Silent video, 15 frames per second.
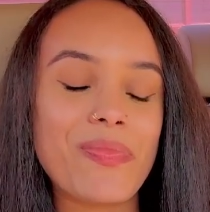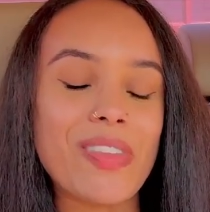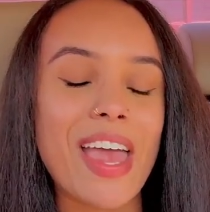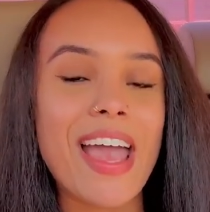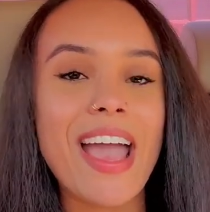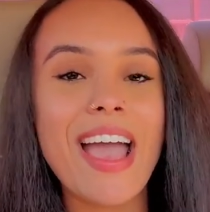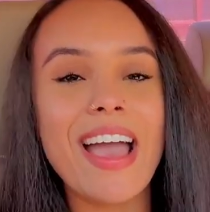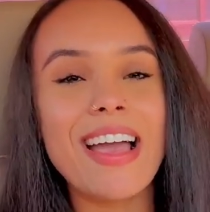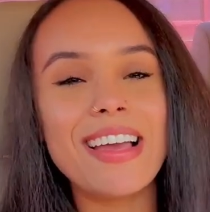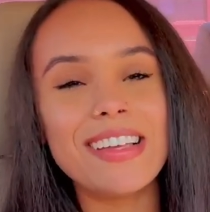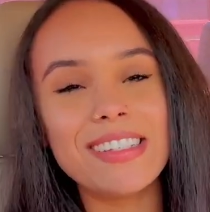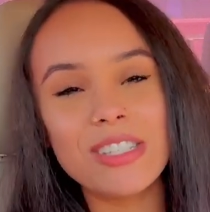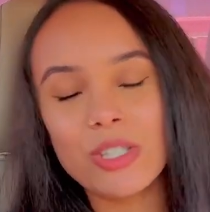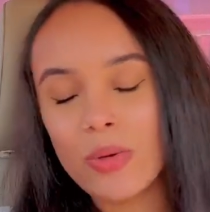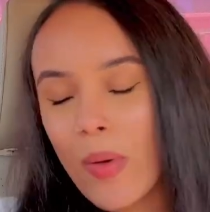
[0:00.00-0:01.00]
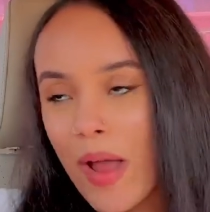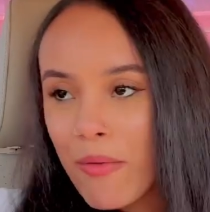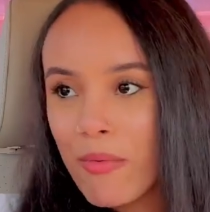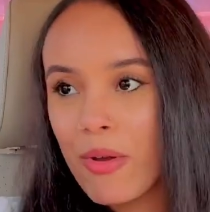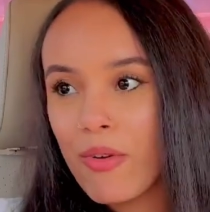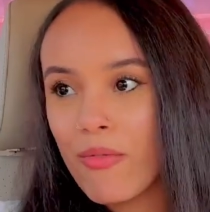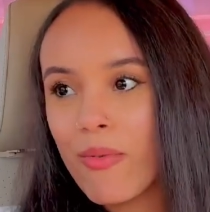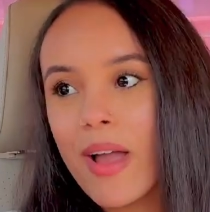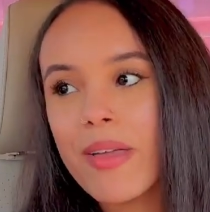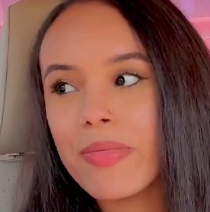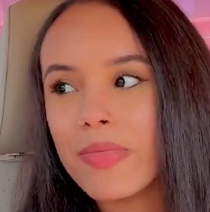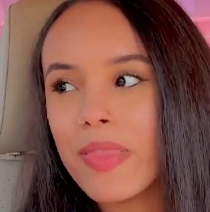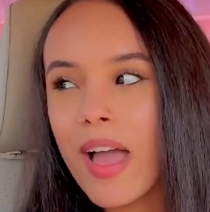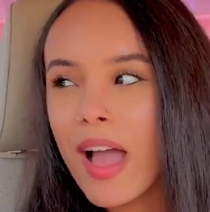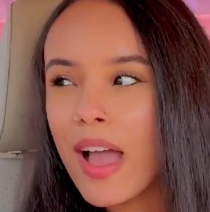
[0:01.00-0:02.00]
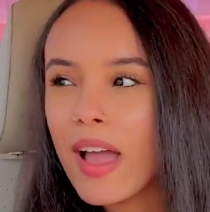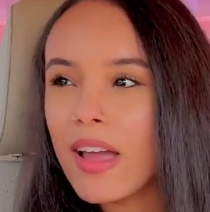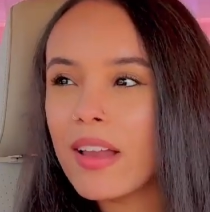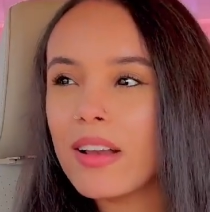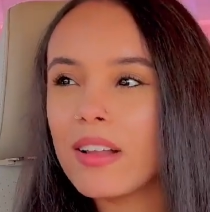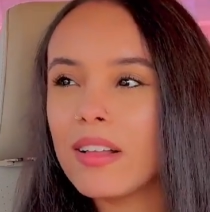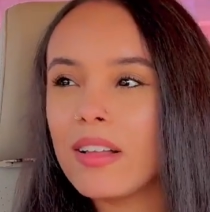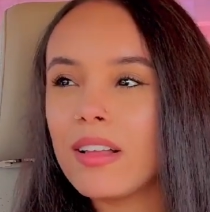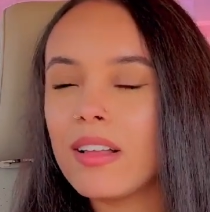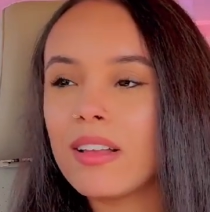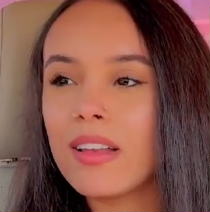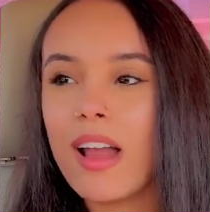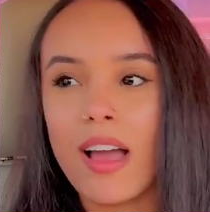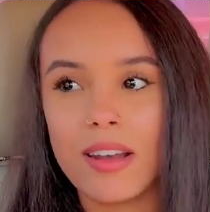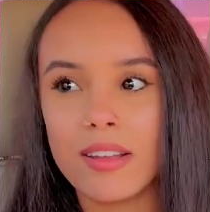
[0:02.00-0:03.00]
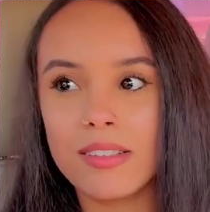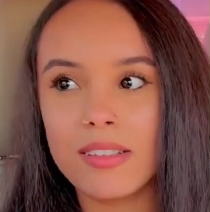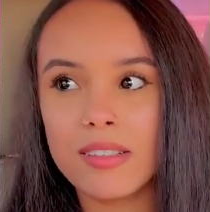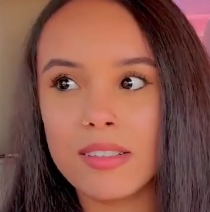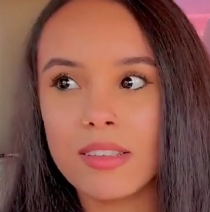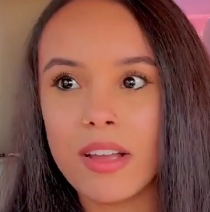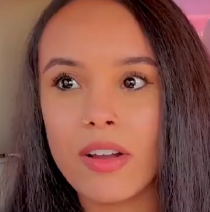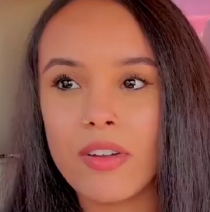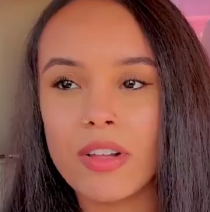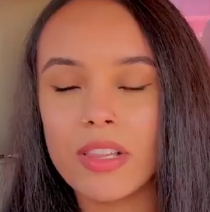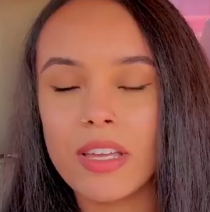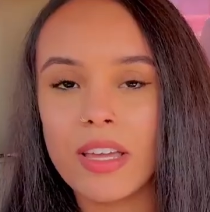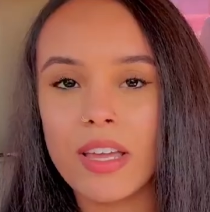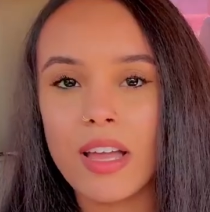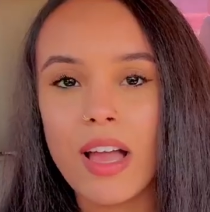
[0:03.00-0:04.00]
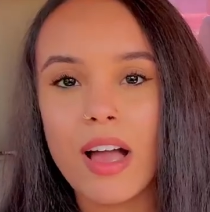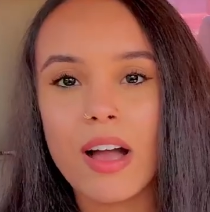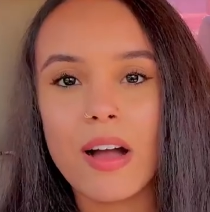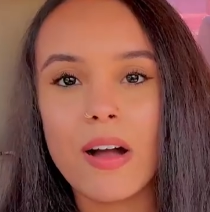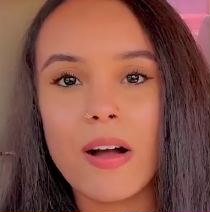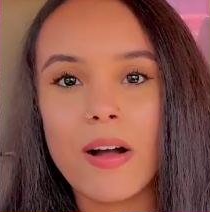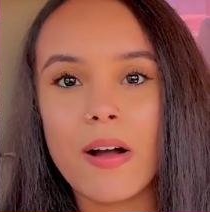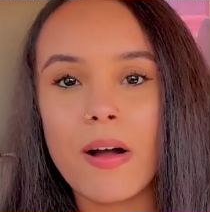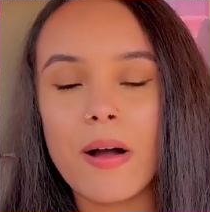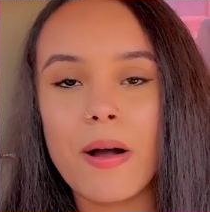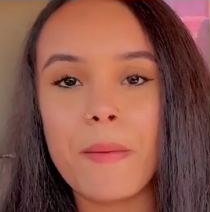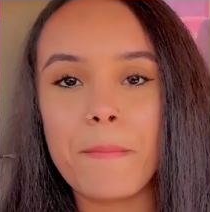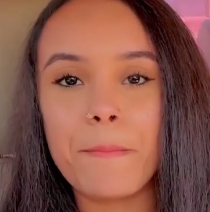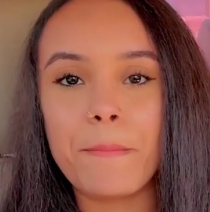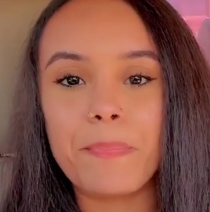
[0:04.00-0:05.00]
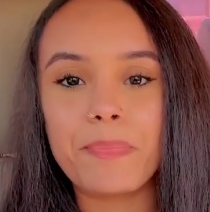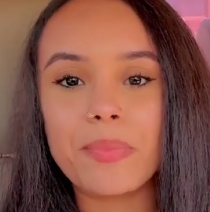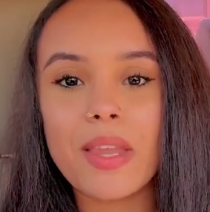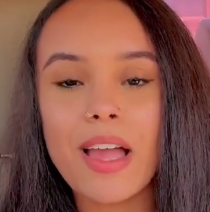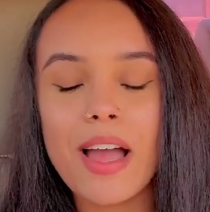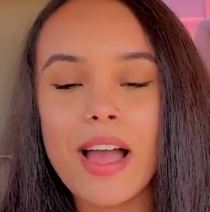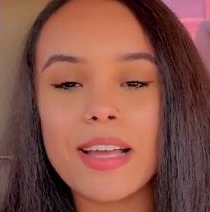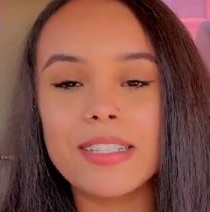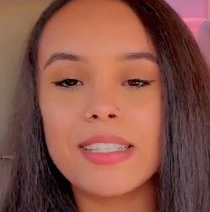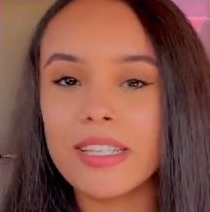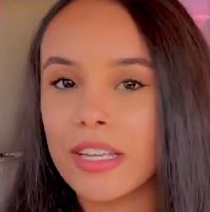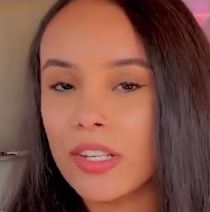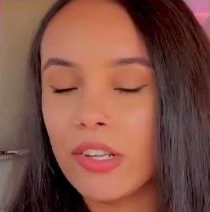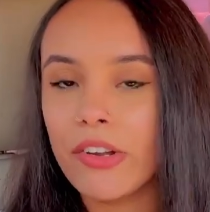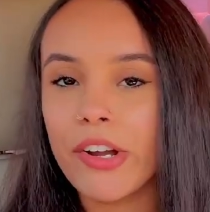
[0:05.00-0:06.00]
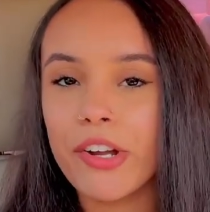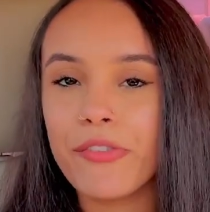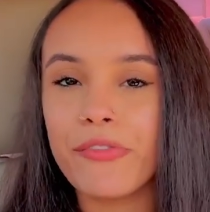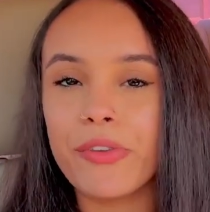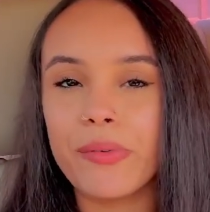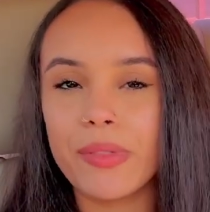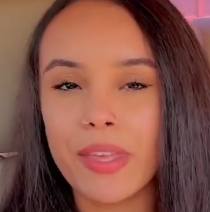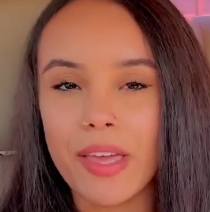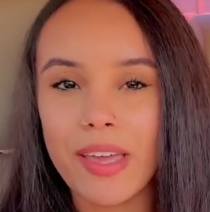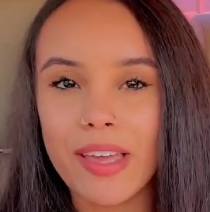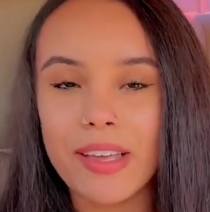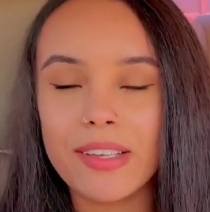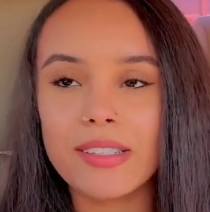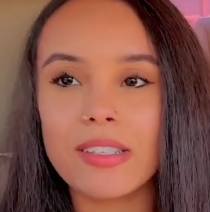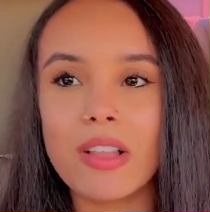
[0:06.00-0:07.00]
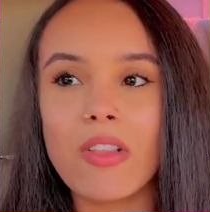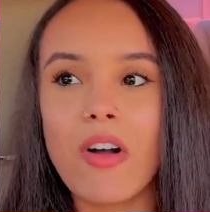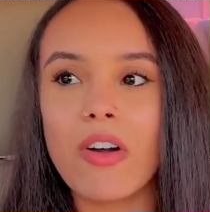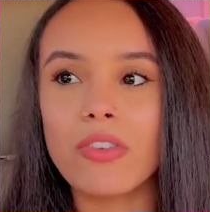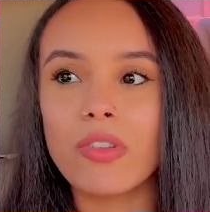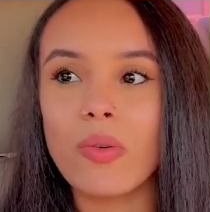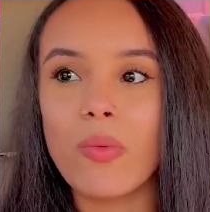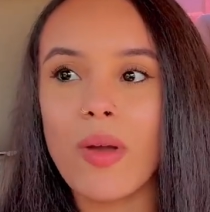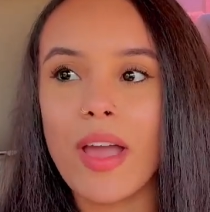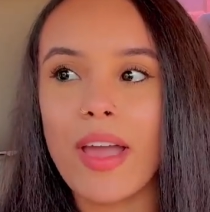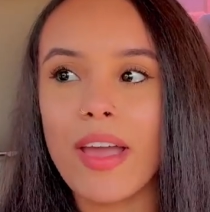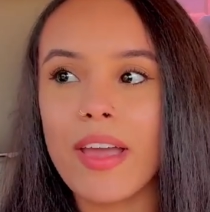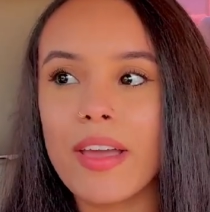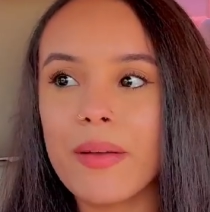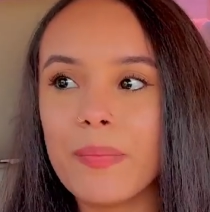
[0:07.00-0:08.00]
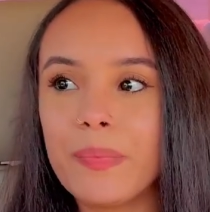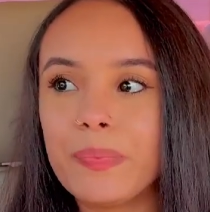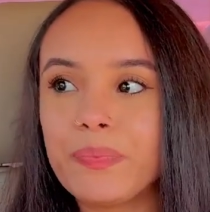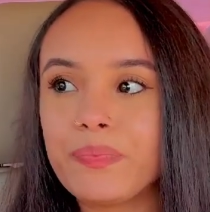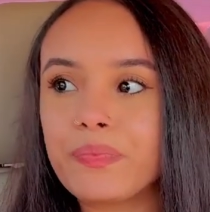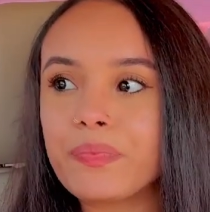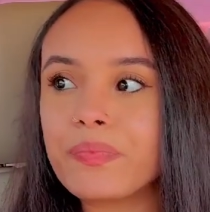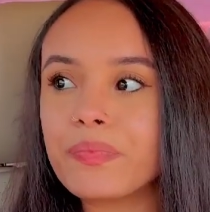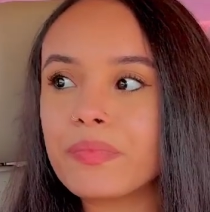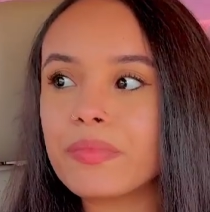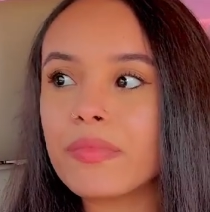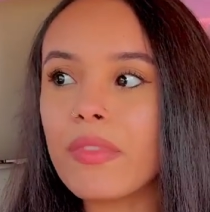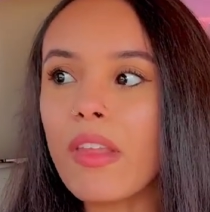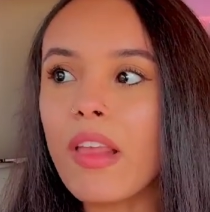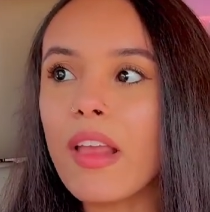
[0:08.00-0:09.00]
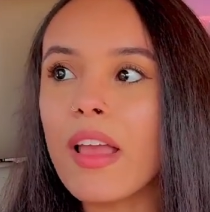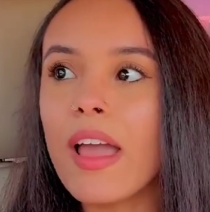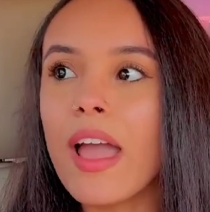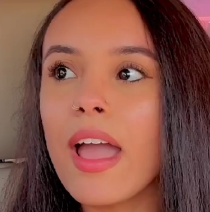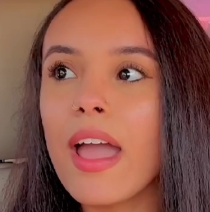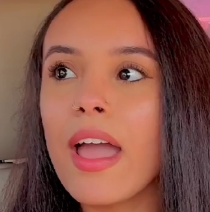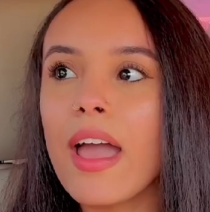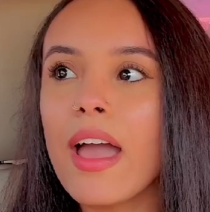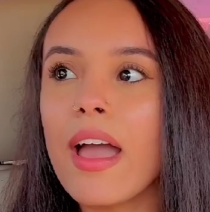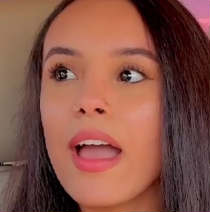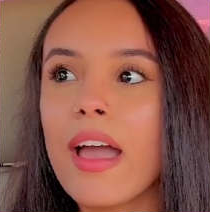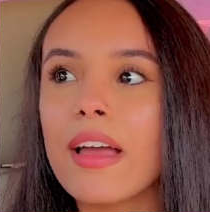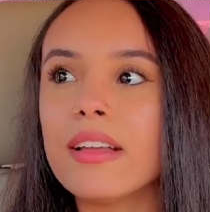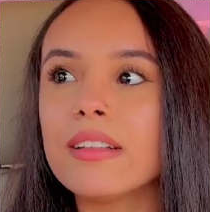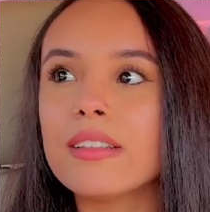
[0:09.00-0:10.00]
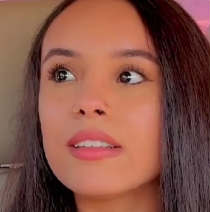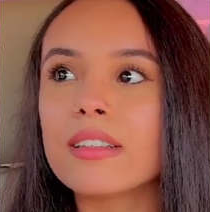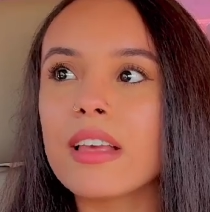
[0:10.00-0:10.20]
And do I regret that? Not necessarily. I did learn a few things along the way, and